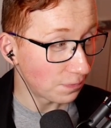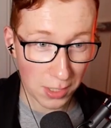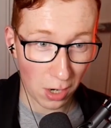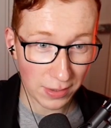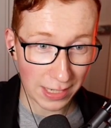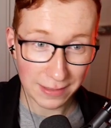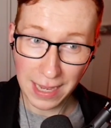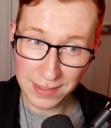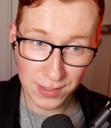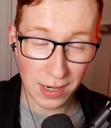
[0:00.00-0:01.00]
You know,
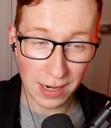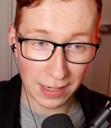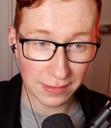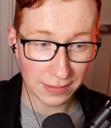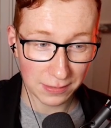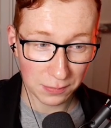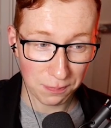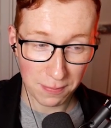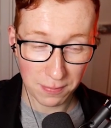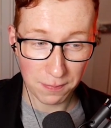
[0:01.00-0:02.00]
that's
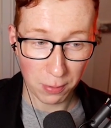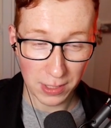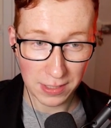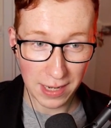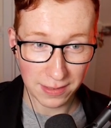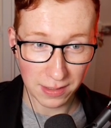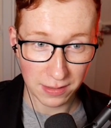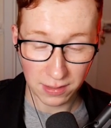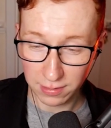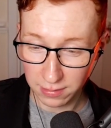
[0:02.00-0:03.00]
pointed at
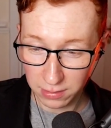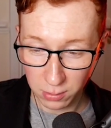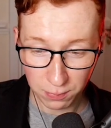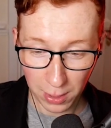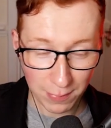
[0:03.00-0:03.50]
the new